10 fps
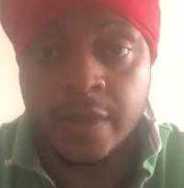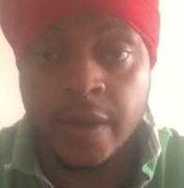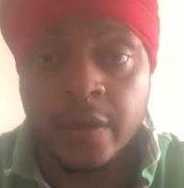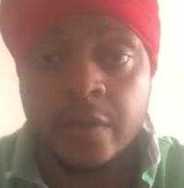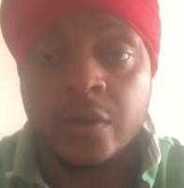
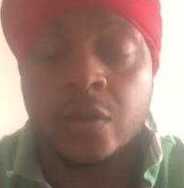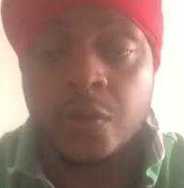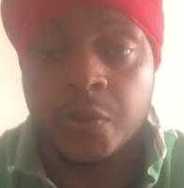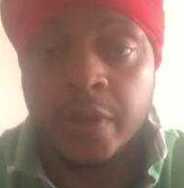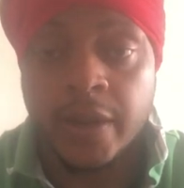that are
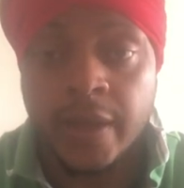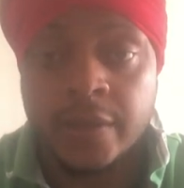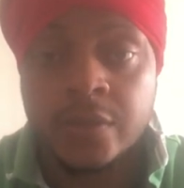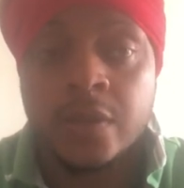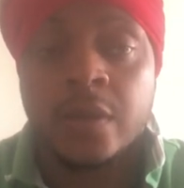included
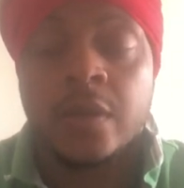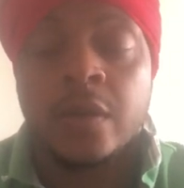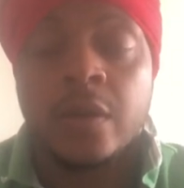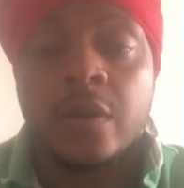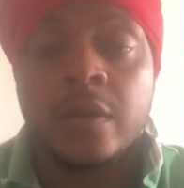as
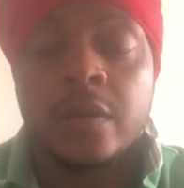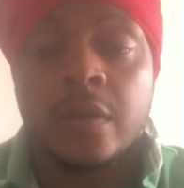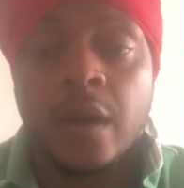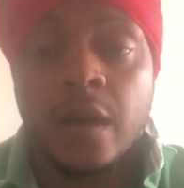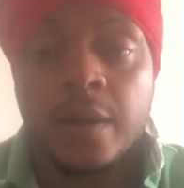
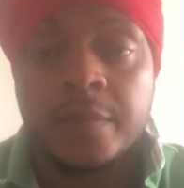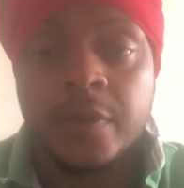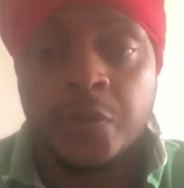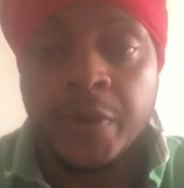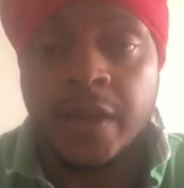
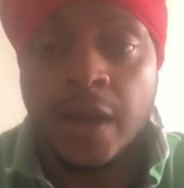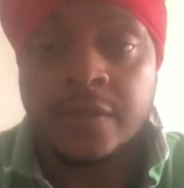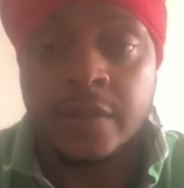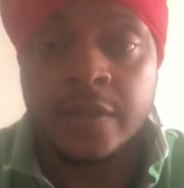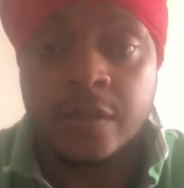the three
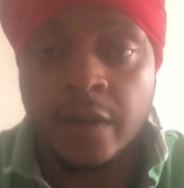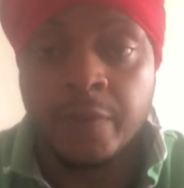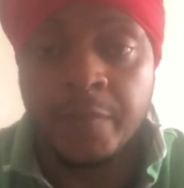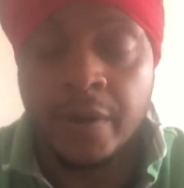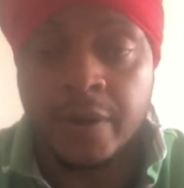continents of
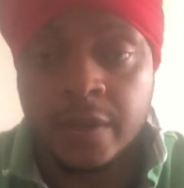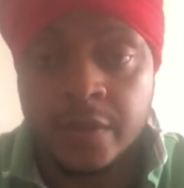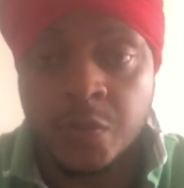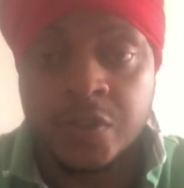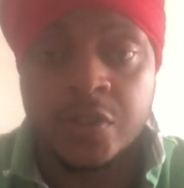
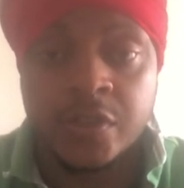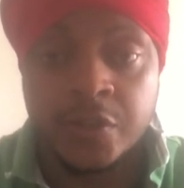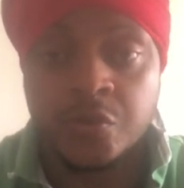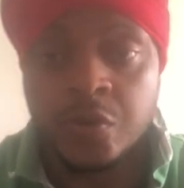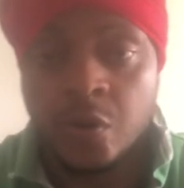Americas, which is
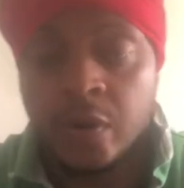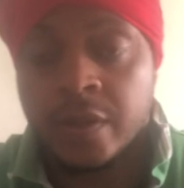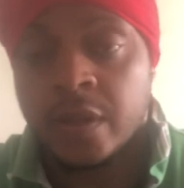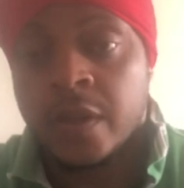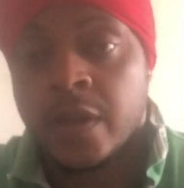Central,
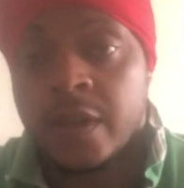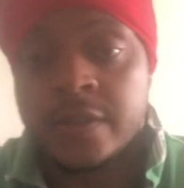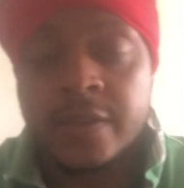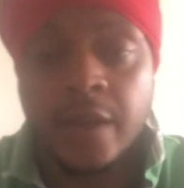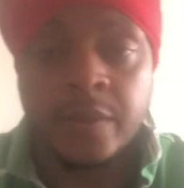North, and
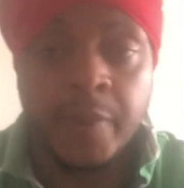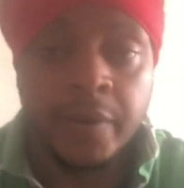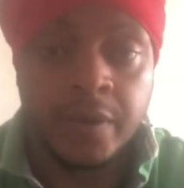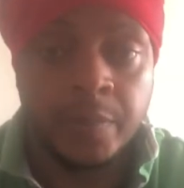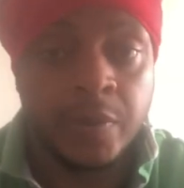South
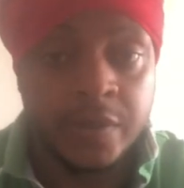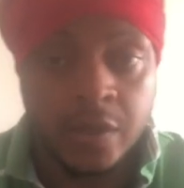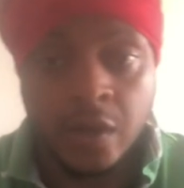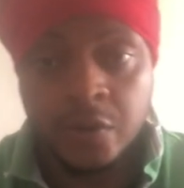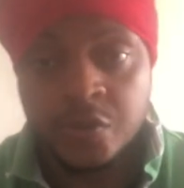America, plus
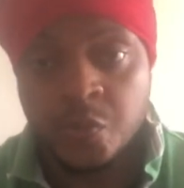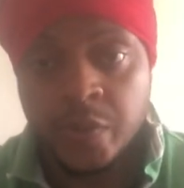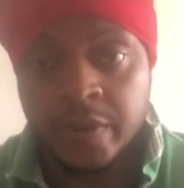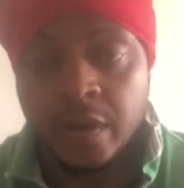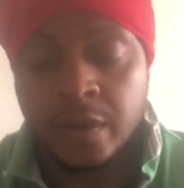all
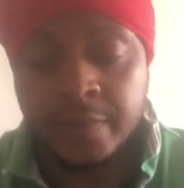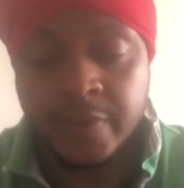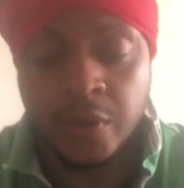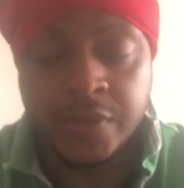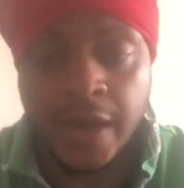
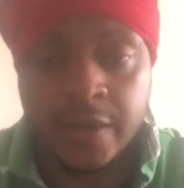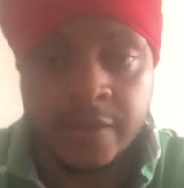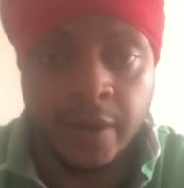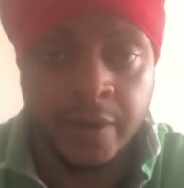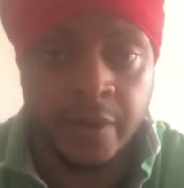those islands
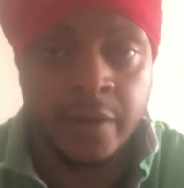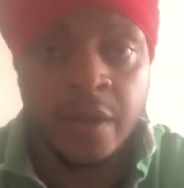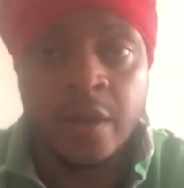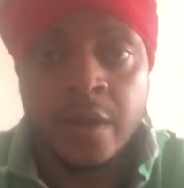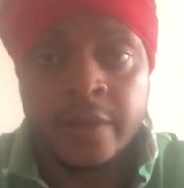down there
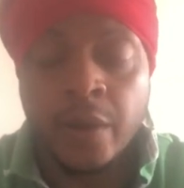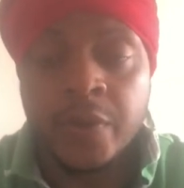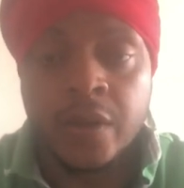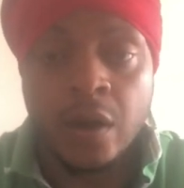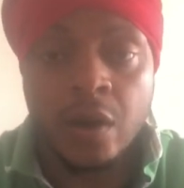that
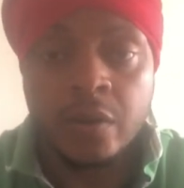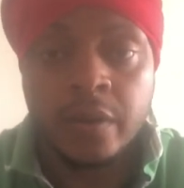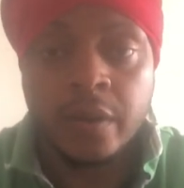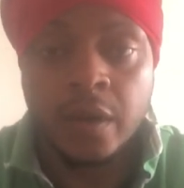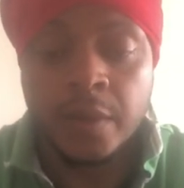we call
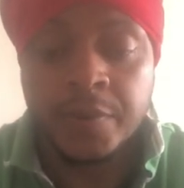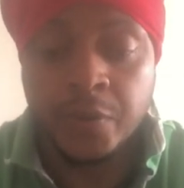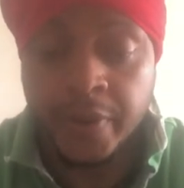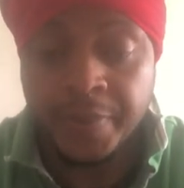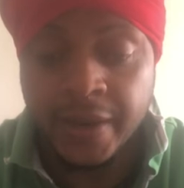
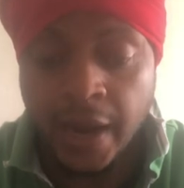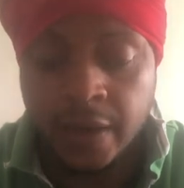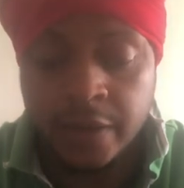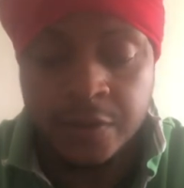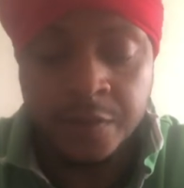Caribbean
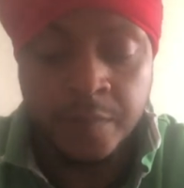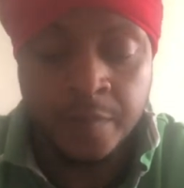islands.